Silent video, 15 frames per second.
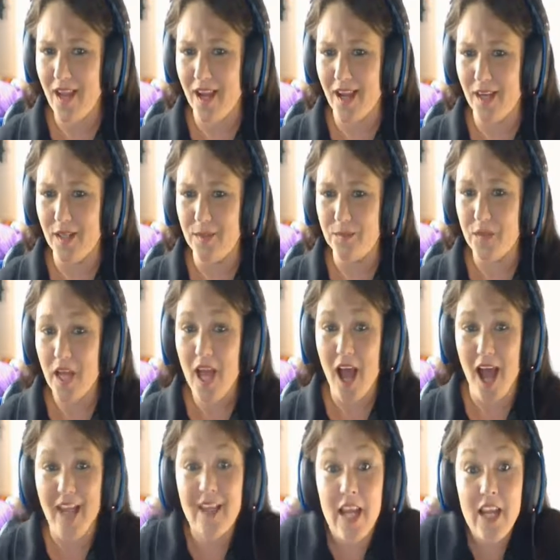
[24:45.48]
Um,
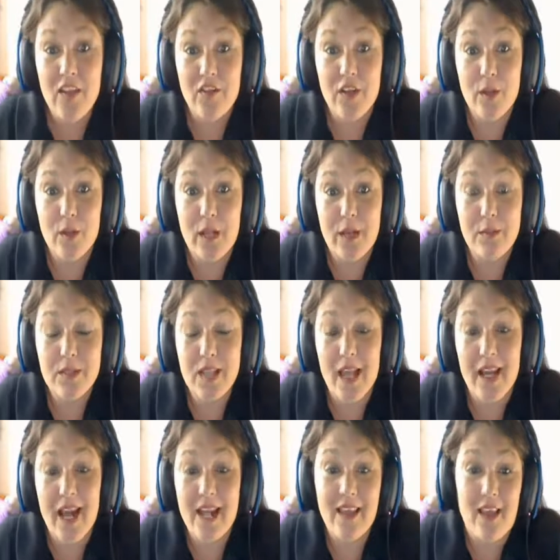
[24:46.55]
I like video games,
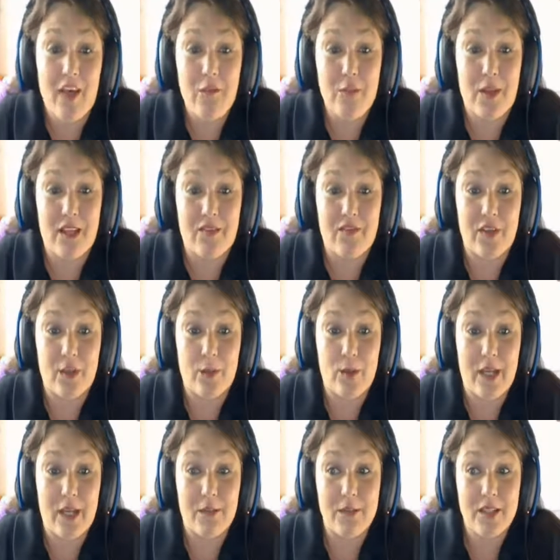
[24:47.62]
and I love playing video
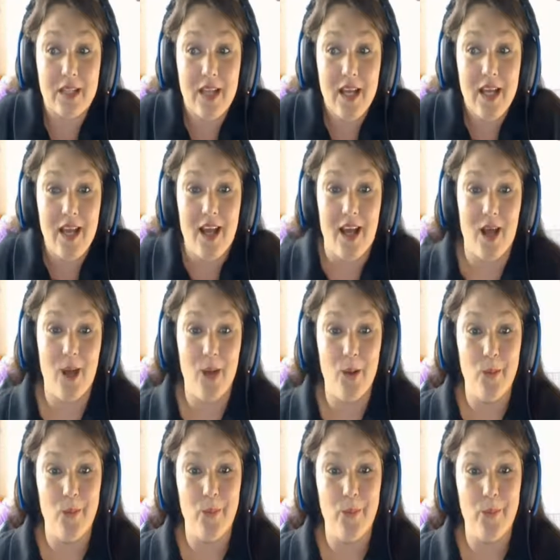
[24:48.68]
games.
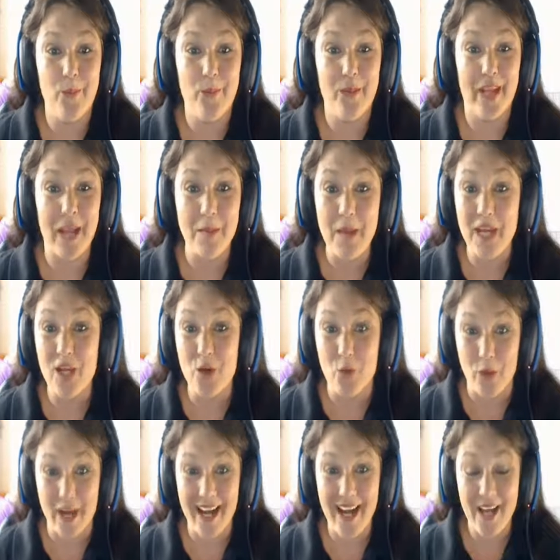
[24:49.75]
Um, am I
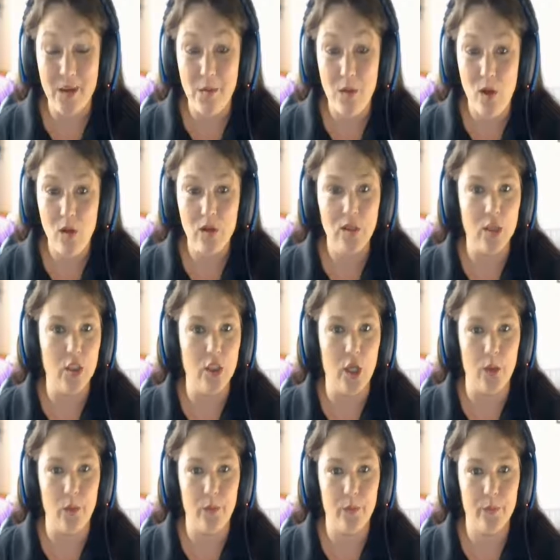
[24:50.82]
great at them all?
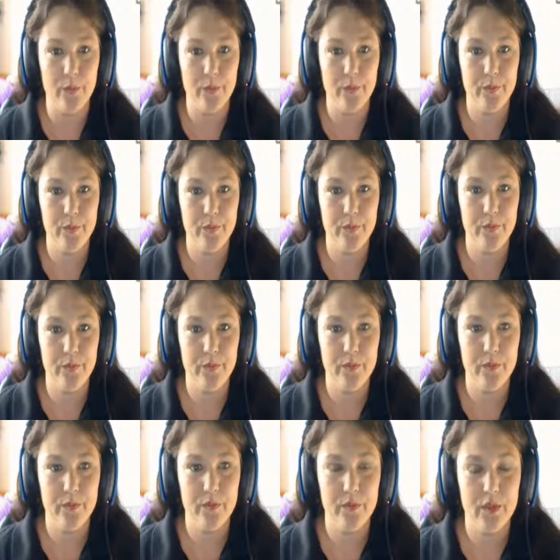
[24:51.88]
No.
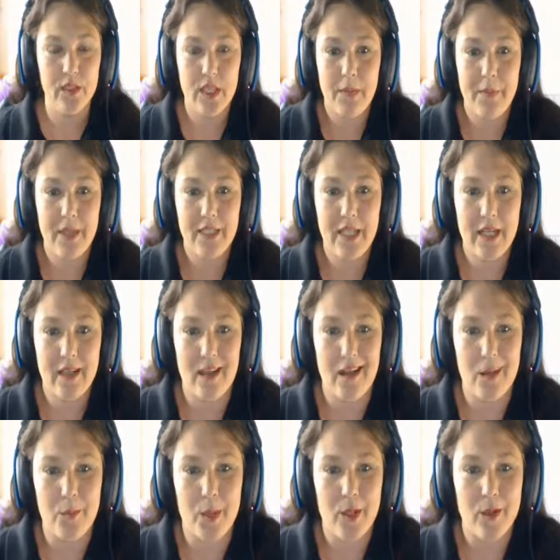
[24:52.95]
Dead by Daylight,
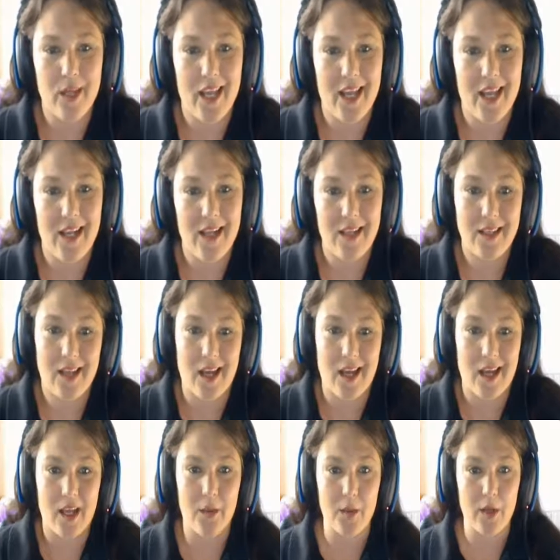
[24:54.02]
am I okay at it? Yeah.
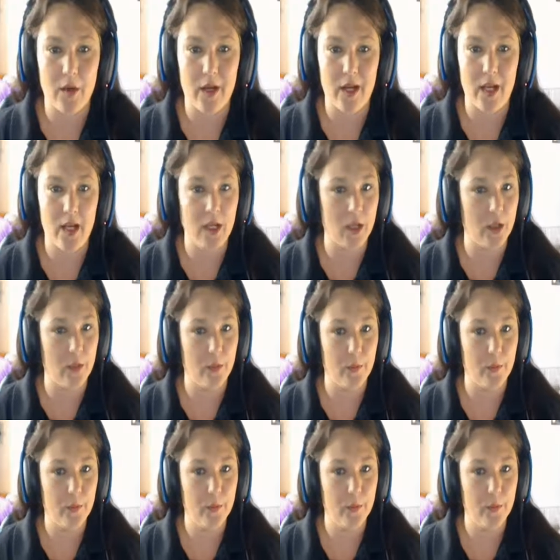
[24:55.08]
Am I great at it? No.